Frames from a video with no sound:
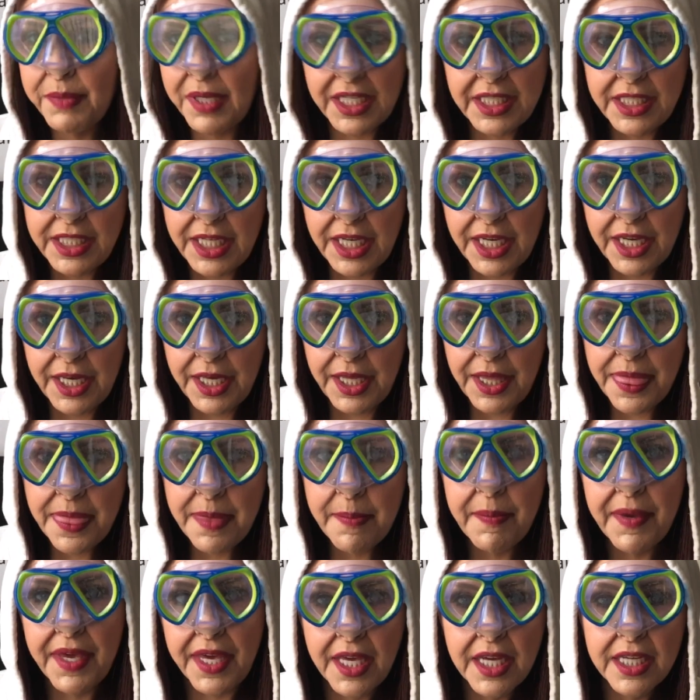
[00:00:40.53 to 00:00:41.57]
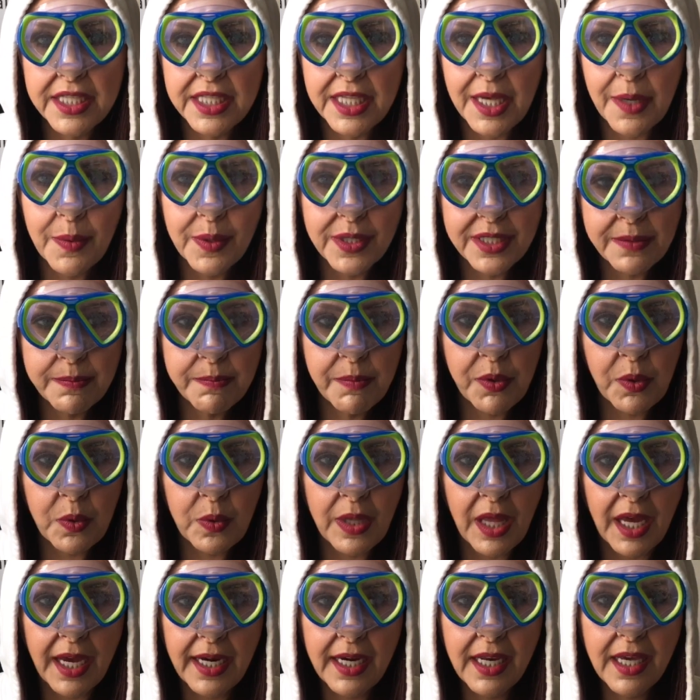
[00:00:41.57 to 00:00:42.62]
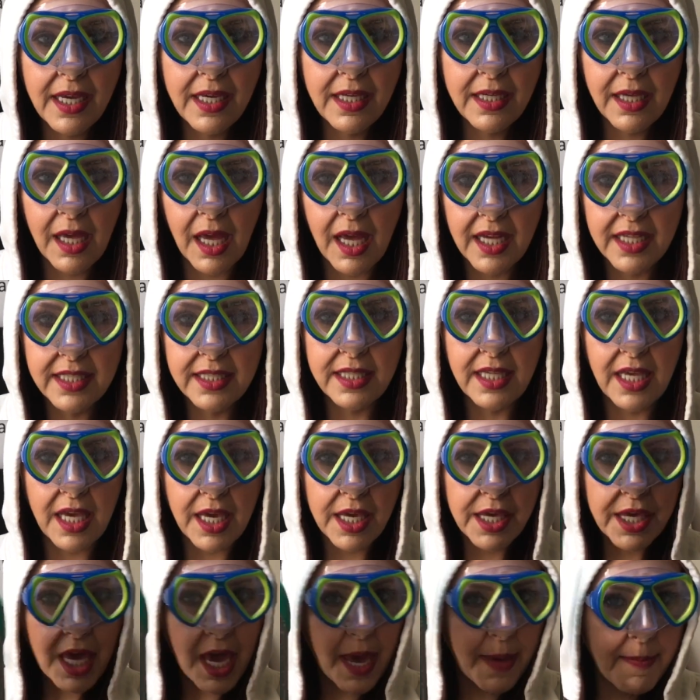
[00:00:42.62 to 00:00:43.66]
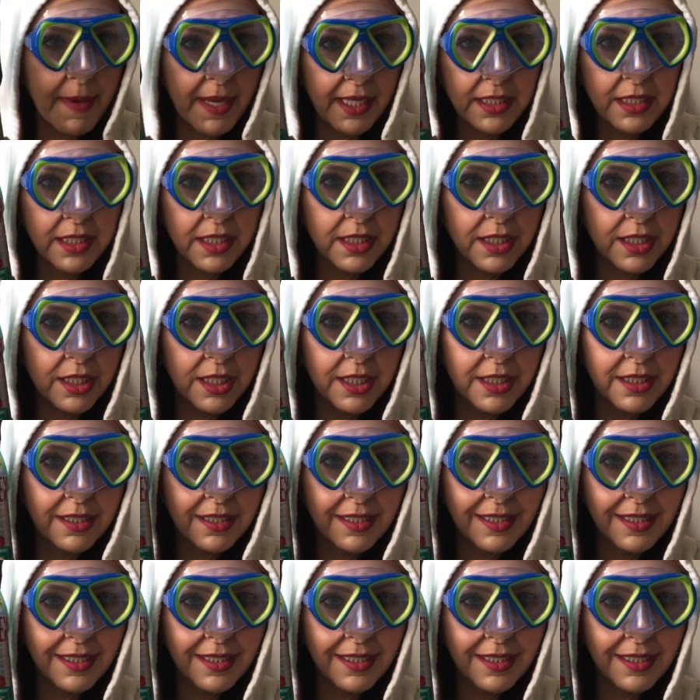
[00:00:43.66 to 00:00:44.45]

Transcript: my teeth because I was moonlighting as a chemist